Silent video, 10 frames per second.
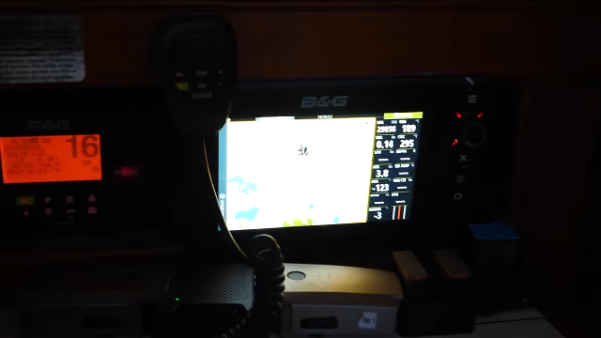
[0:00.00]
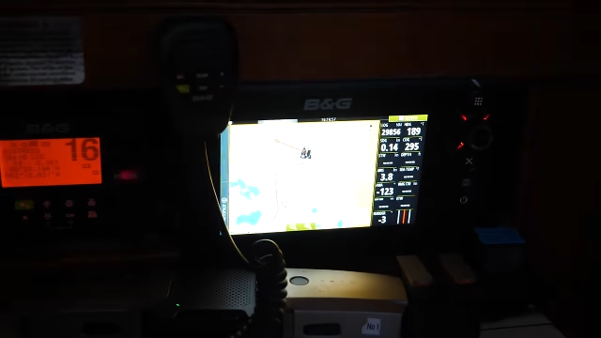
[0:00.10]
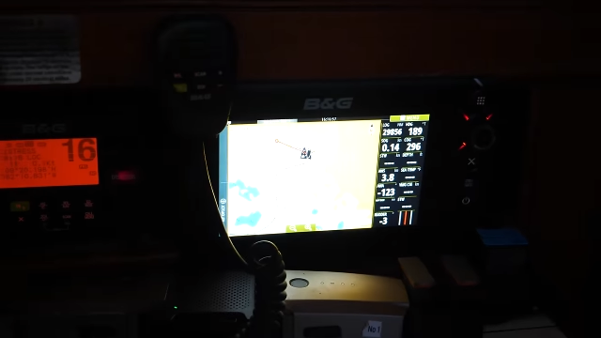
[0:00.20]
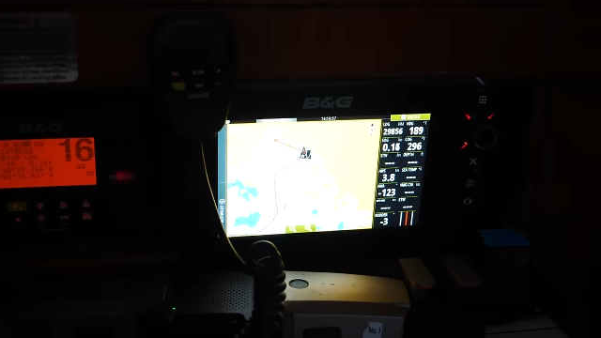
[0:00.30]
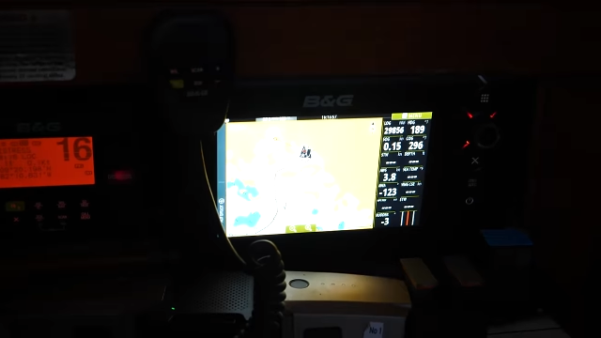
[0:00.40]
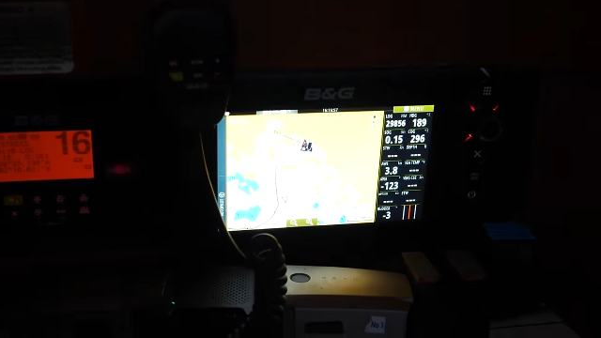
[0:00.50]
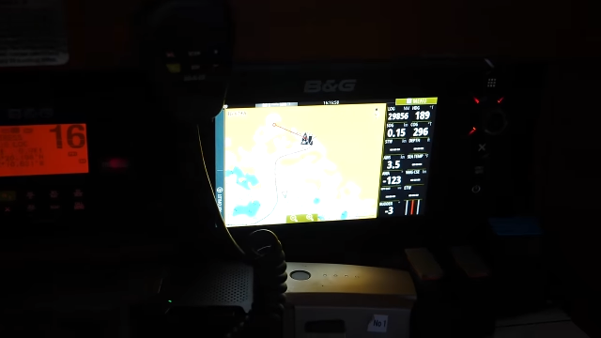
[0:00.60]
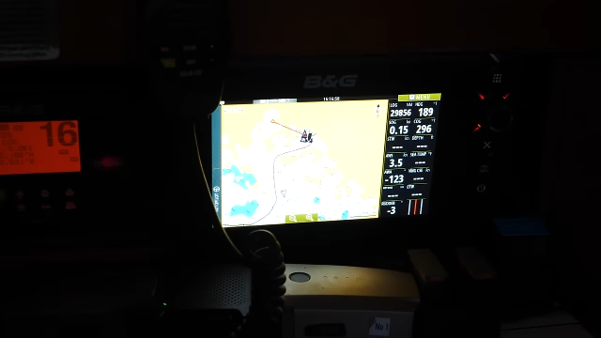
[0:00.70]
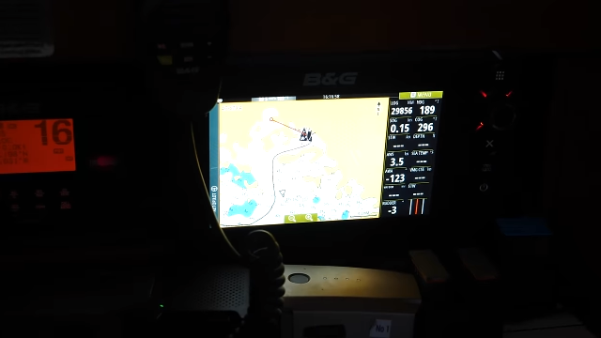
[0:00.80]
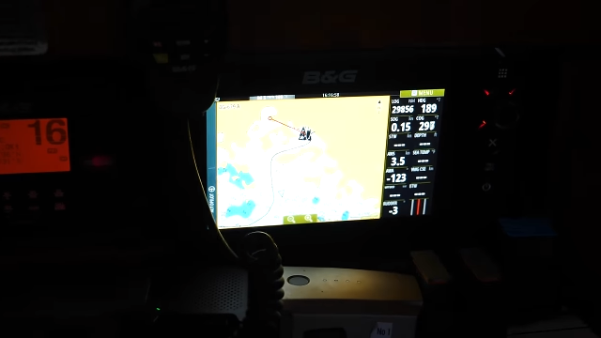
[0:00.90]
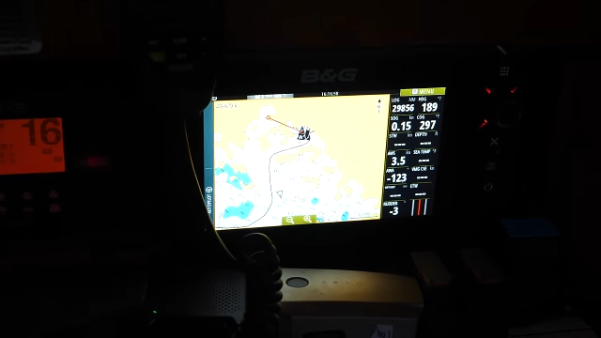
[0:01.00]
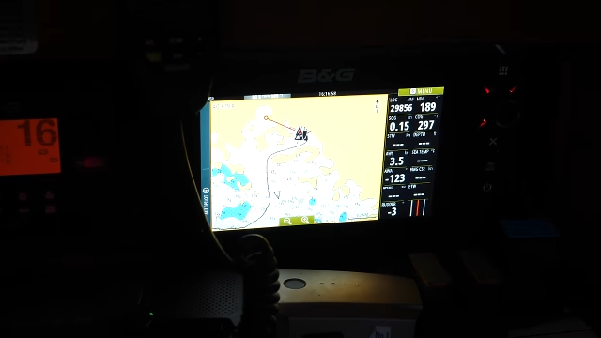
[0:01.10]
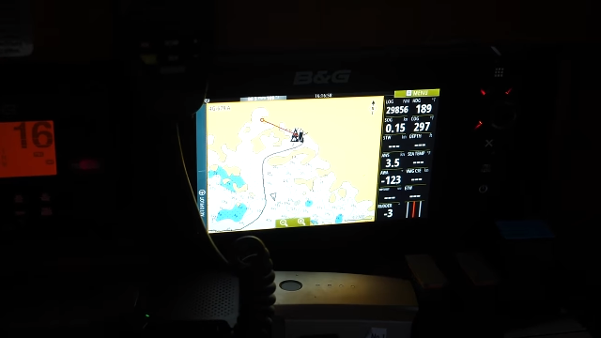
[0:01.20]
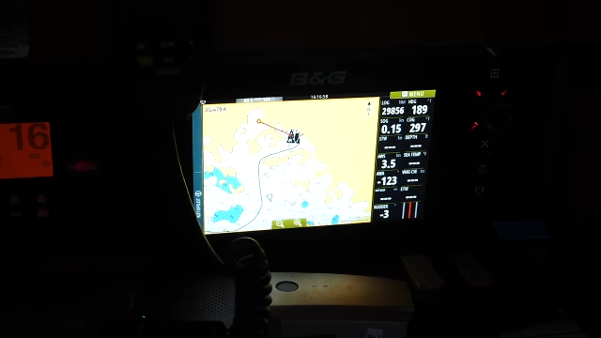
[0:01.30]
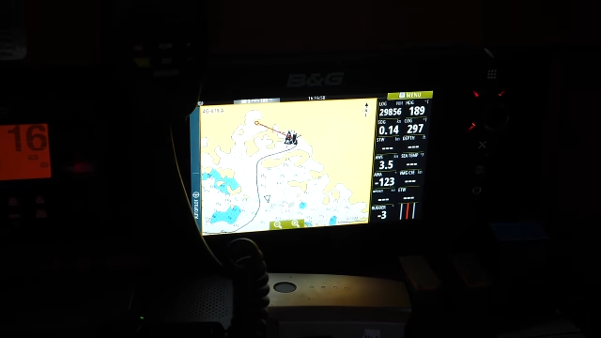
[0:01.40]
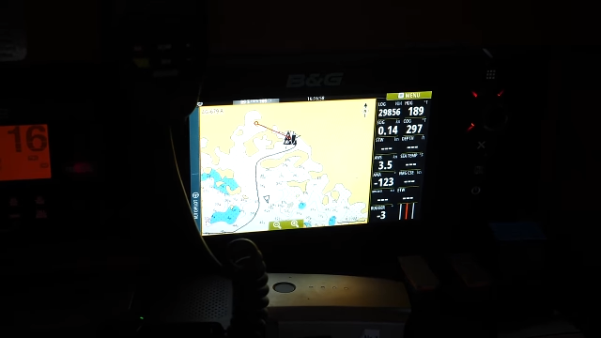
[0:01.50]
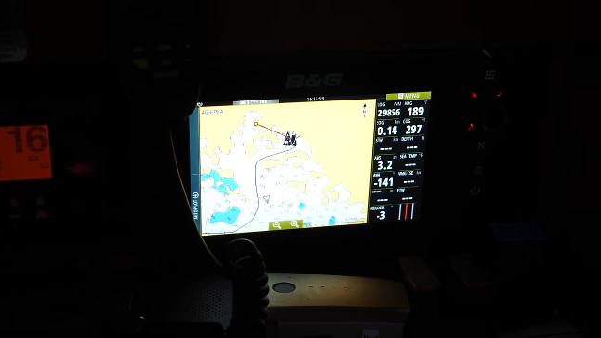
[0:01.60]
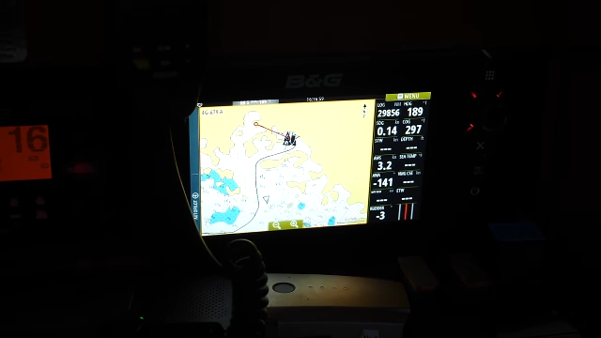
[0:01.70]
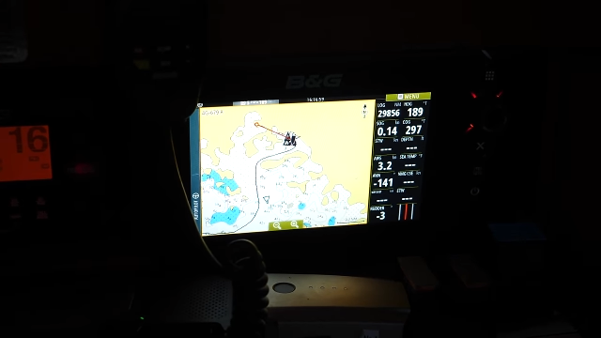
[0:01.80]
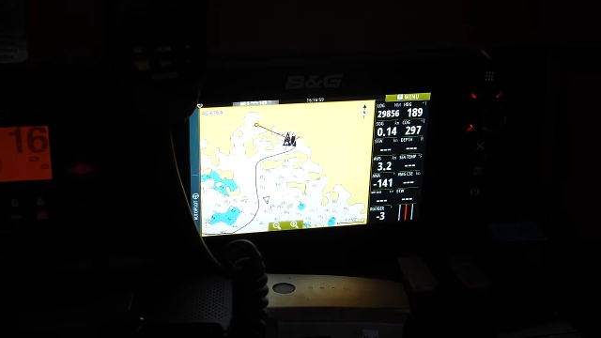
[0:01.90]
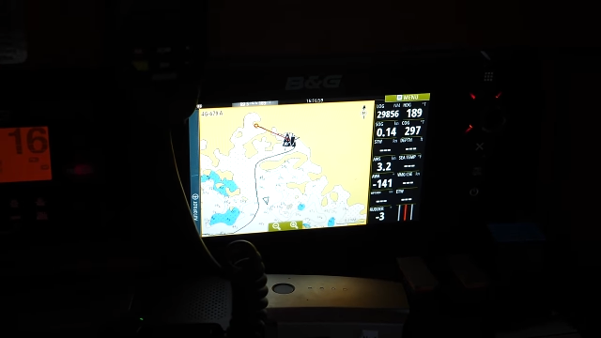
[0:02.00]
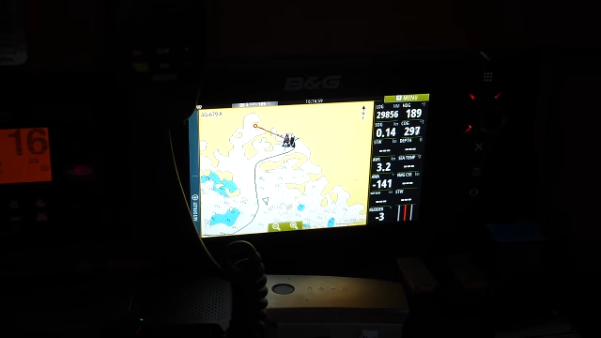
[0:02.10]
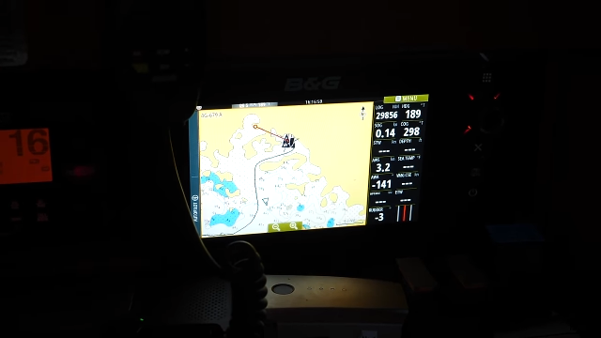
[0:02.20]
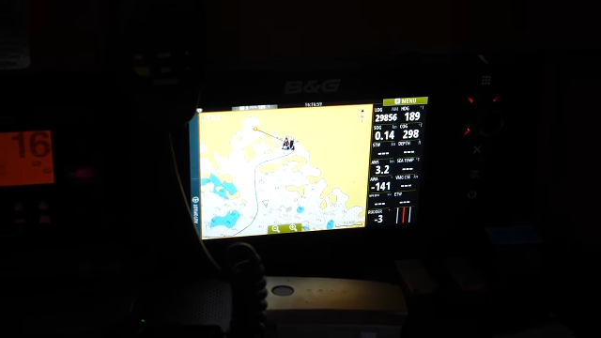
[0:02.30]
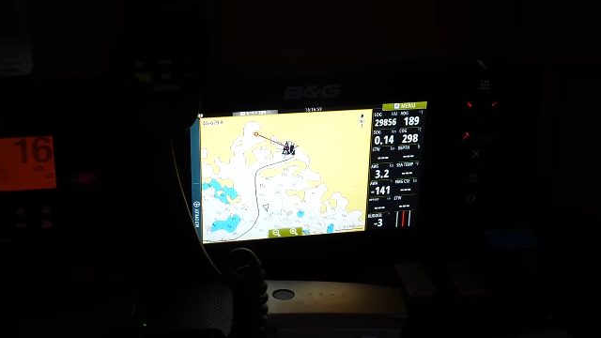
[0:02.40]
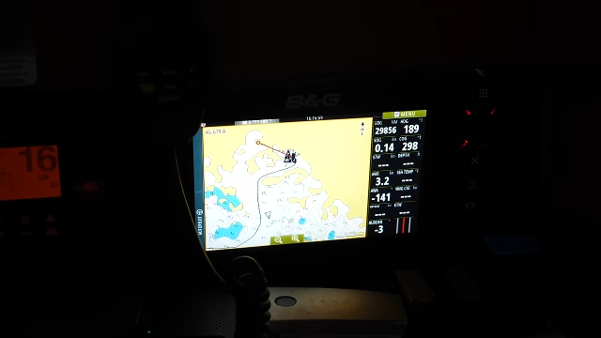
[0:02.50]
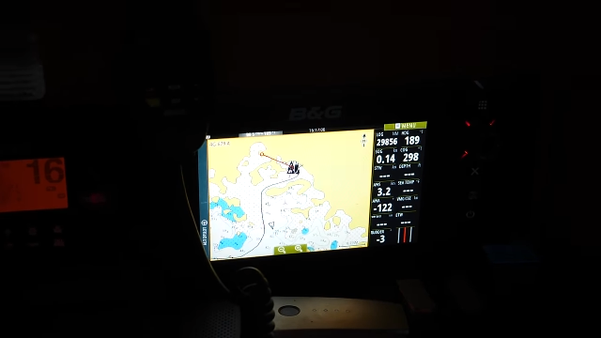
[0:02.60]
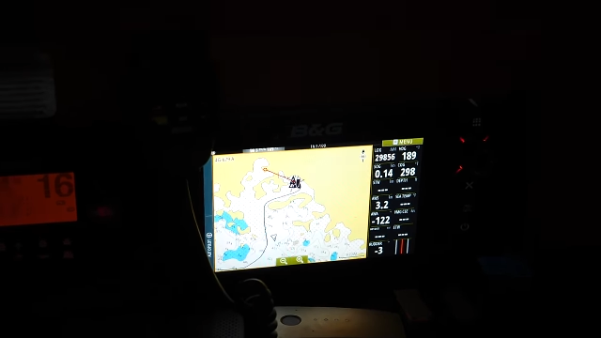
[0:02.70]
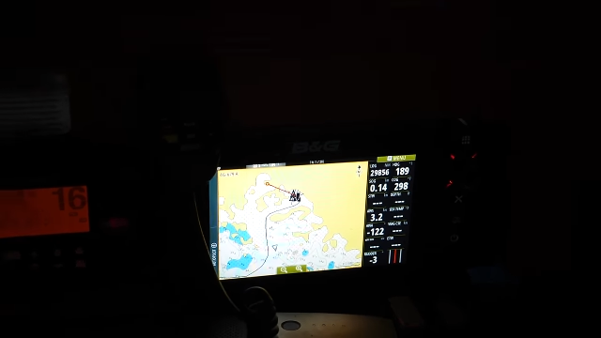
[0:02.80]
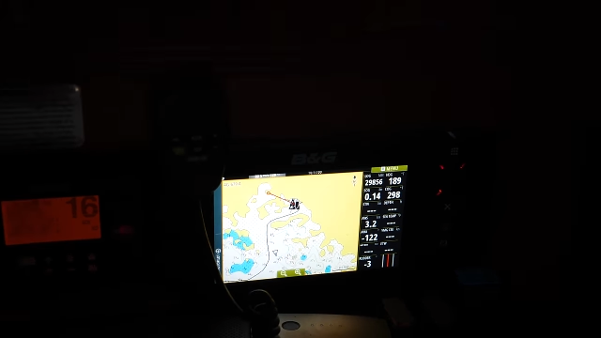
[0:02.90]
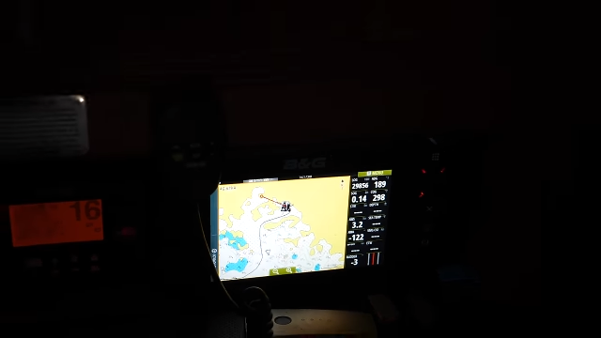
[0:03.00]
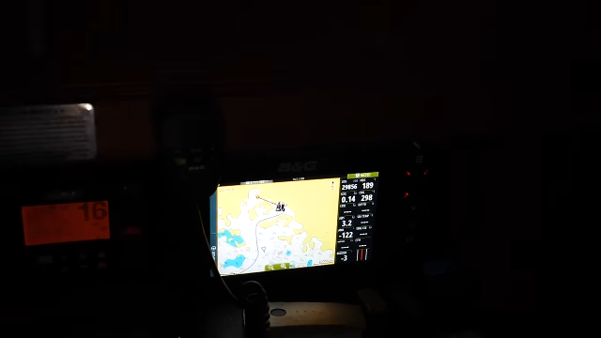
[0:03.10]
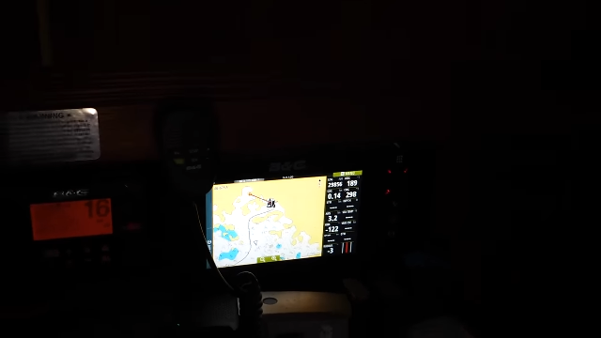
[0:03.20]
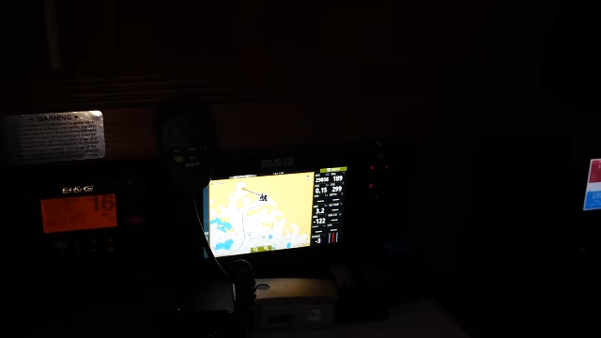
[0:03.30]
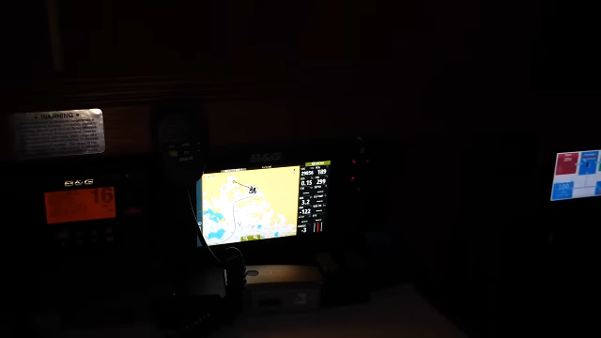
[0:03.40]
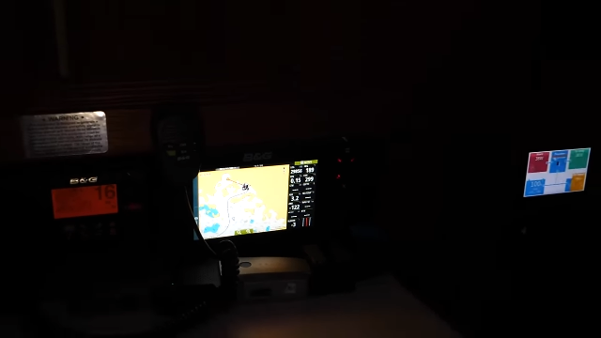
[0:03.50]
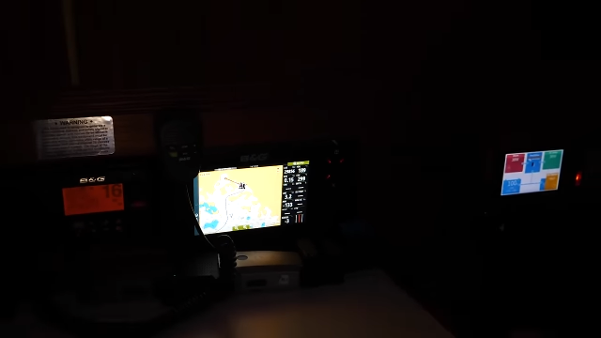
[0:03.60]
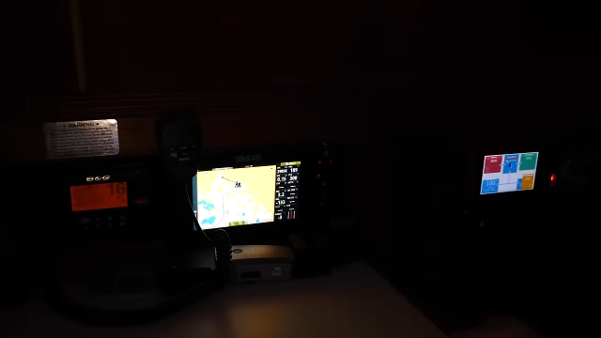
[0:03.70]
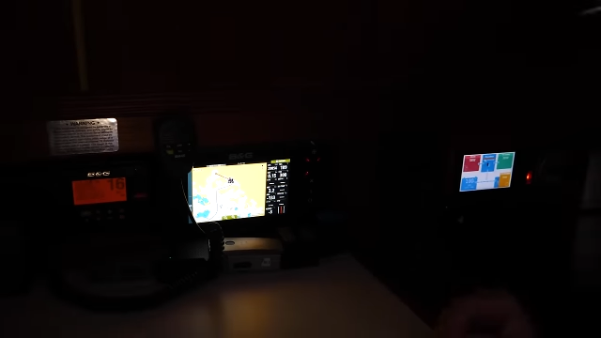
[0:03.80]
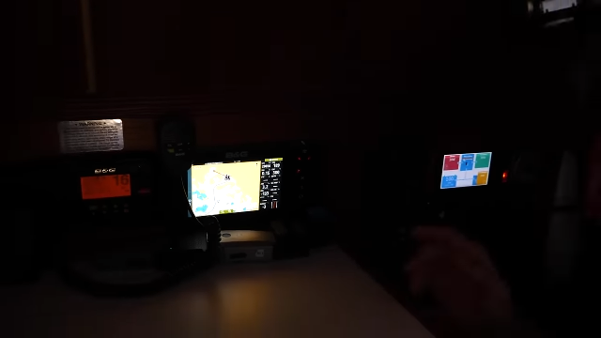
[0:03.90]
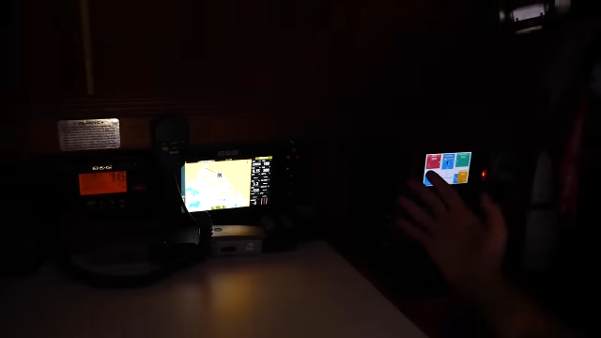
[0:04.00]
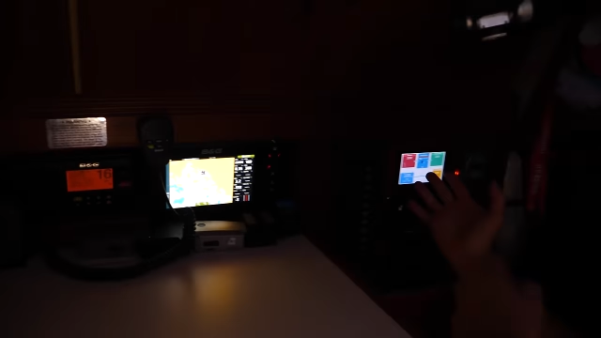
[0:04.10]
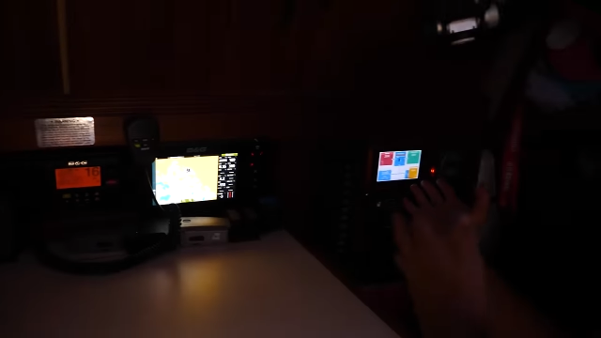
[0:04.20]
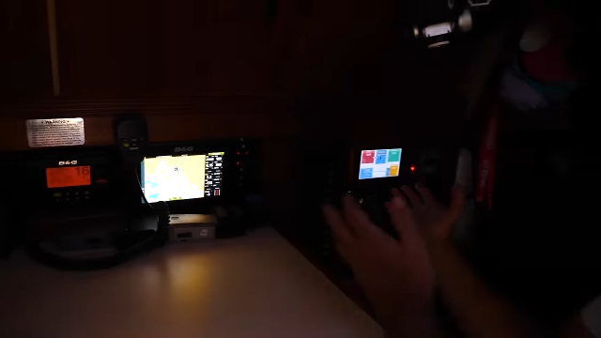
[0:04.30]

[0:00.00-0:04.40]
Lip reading: (no speaker visible)